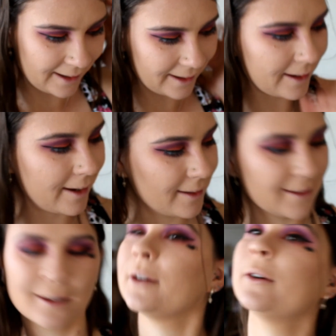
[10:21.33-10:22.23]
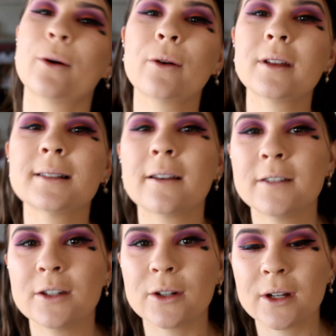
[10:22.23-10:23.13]
So all that's
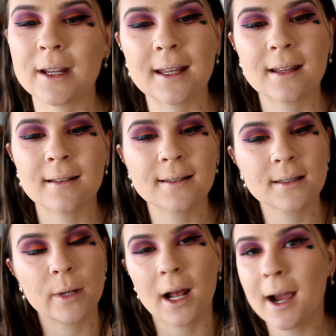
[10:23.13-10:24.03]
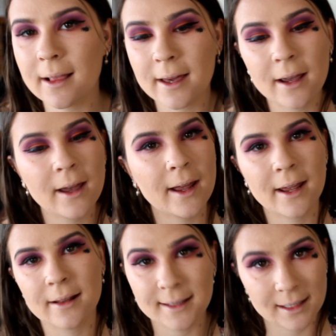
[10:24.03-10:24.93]
left to do is a bit of highlighter
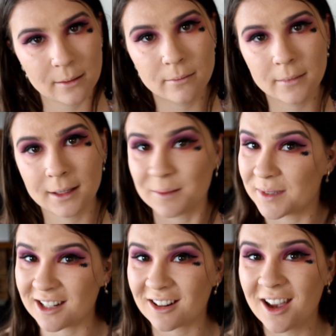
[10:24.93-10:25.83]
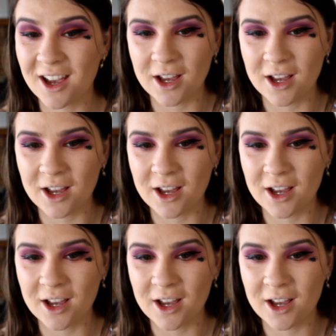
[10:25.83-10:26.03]
and some lipstick.